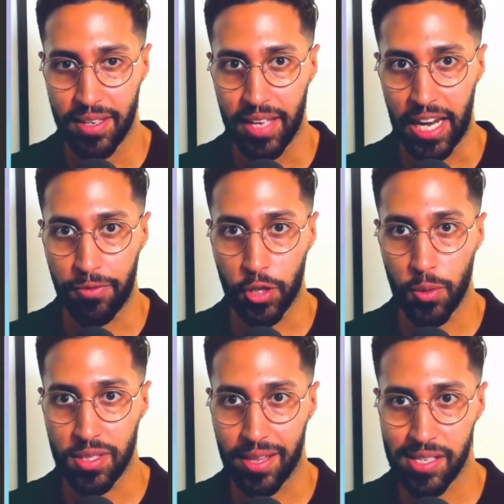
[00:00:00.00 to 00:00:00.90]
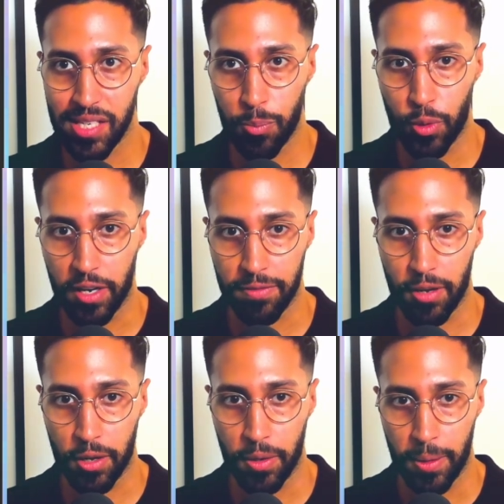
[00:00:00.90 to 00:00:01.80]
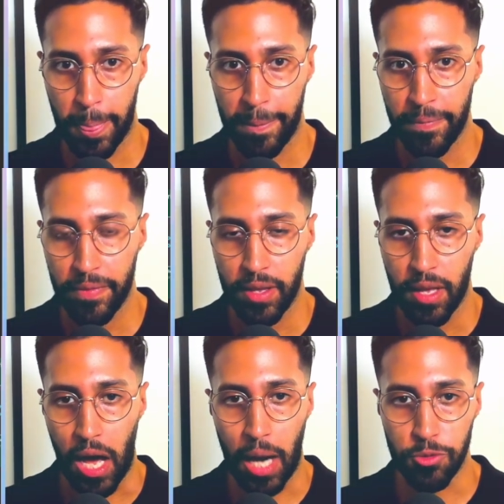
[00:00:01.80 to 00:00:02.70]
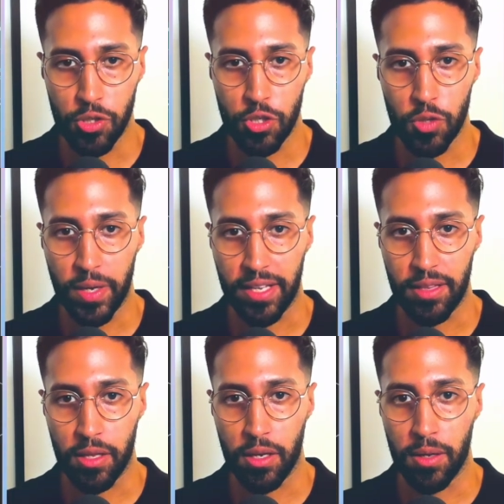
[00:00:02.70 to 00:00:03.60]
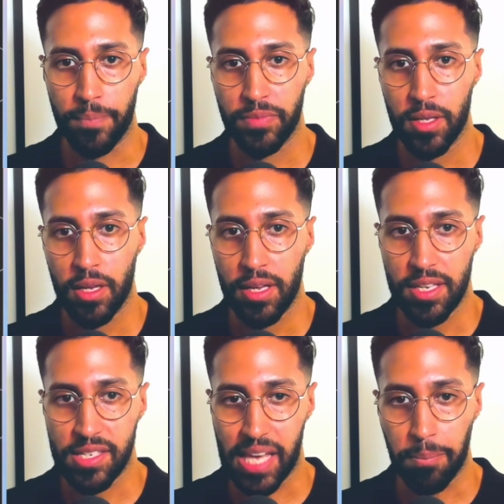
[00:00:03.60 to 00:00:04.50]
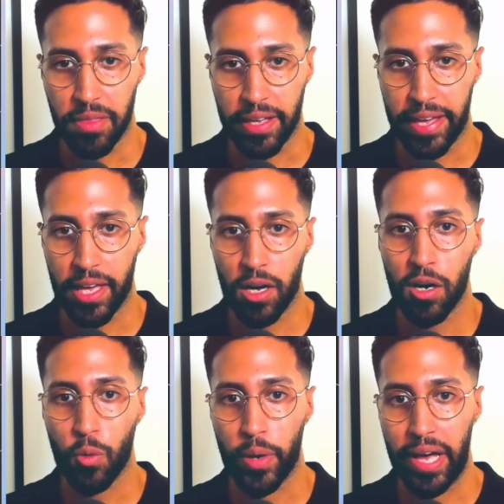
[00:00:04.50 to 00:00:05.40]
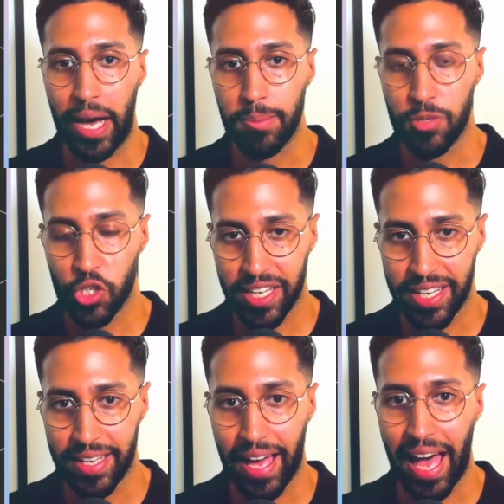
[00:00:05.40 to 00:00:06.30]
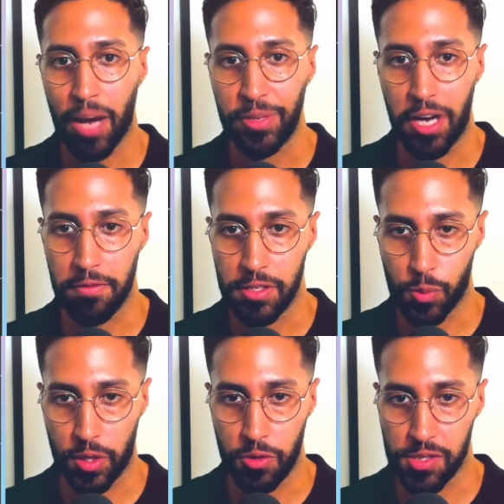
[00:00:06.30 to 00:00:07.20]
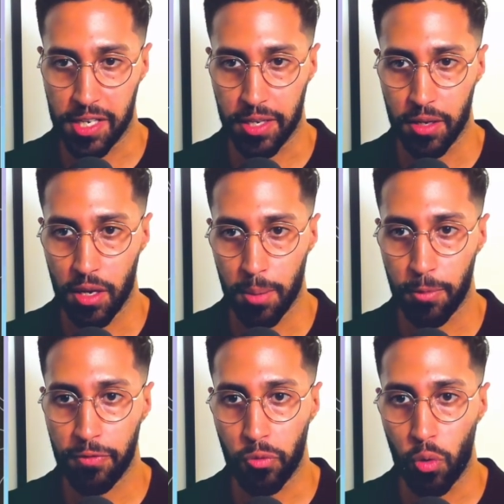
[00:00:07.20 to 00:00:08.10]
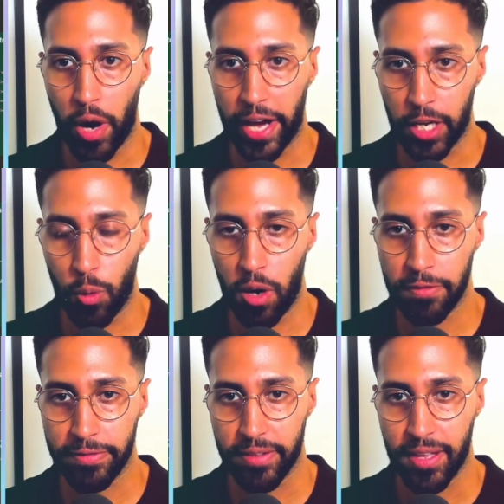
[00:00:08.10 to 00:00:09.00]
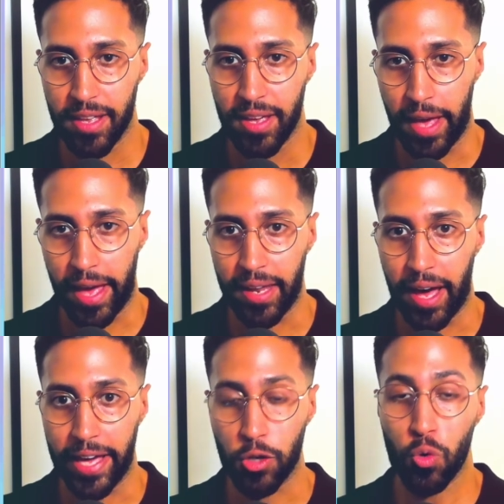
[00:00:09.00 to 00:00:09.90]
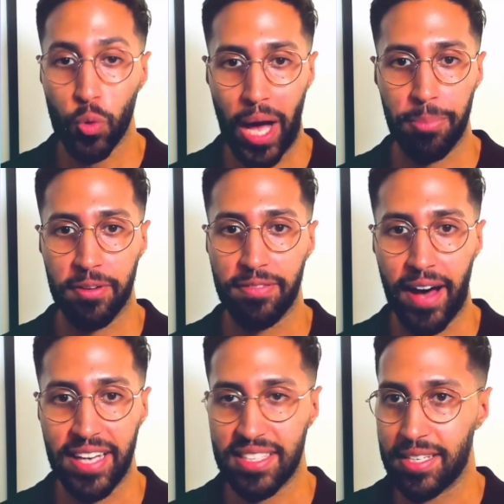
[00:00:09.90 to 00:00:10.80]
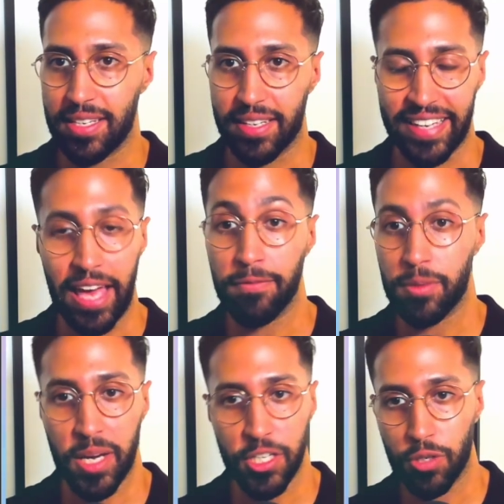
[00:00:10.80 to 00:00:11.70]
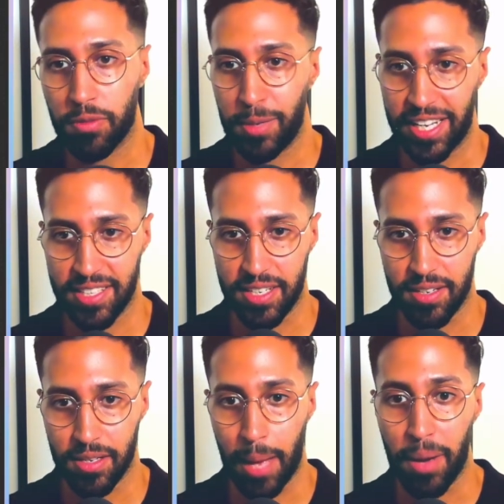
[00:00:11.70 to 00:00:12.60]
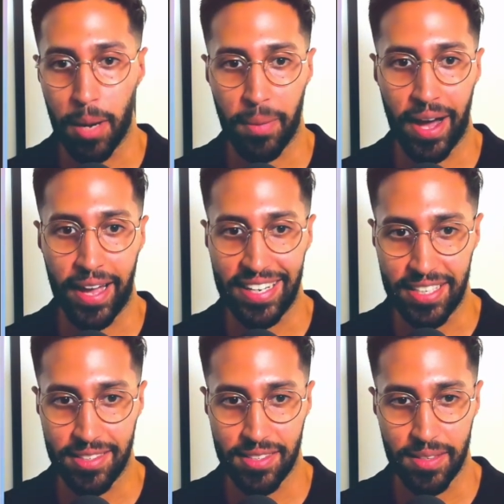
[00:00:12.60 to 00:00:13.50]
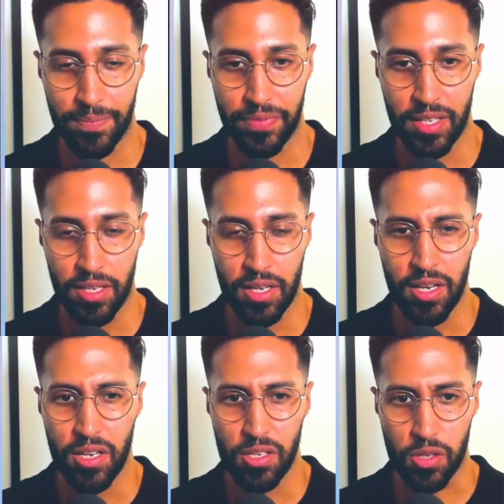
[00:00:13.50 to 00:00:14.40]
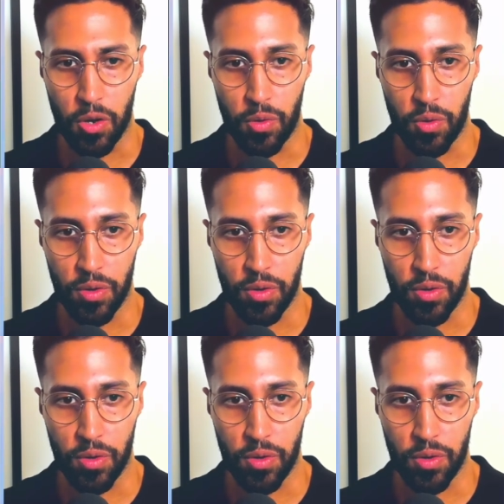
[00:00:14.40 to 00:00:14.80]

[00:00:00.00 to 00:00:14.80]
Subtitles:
And if we go into the sub workflow, I'm just doing the same thing here, where I'm checking how many ovens we're using before I go off and I call Apify to get information from LinkedIn about my leads. So